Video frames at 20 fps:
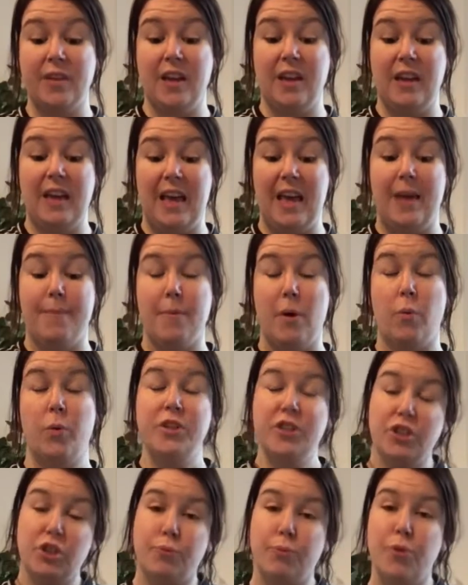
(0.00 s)
wooden
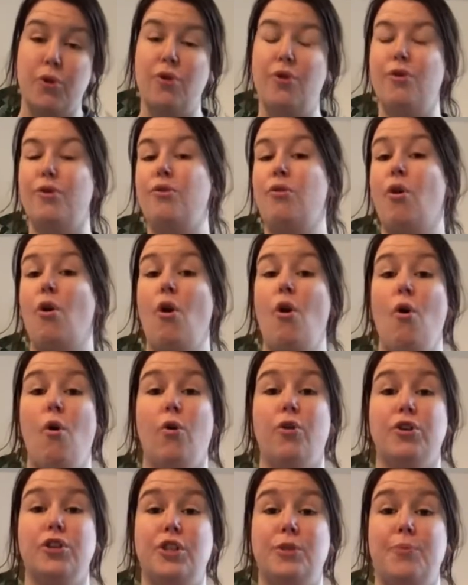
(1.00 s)
spoon
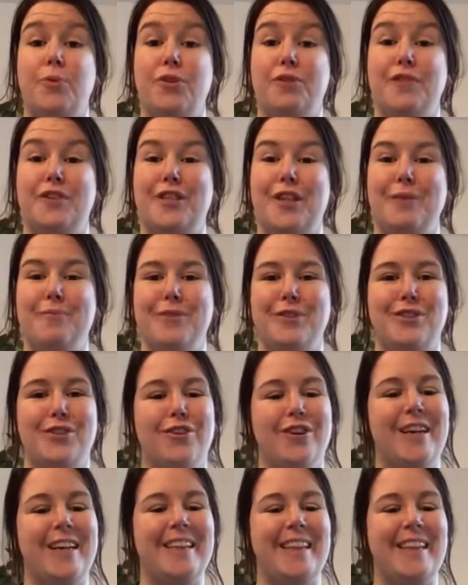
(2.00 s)
or a spoon of some sort.